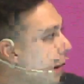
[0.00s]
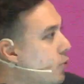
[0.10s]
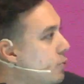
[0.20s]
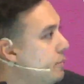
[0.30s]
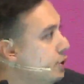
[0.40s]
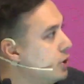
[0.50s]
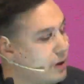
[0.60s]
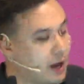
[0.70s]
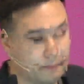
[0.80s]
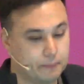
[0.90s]
Our APIs
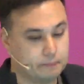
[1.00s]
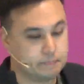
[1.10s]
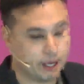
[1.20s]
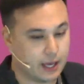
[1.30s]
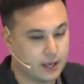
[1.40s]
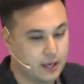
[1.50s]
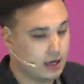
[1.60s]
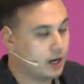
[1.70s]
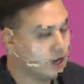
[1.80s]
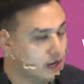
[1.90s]
have been
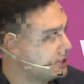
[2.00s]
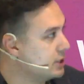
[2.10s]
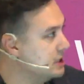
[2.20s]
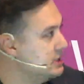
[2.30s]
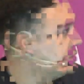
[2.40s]
made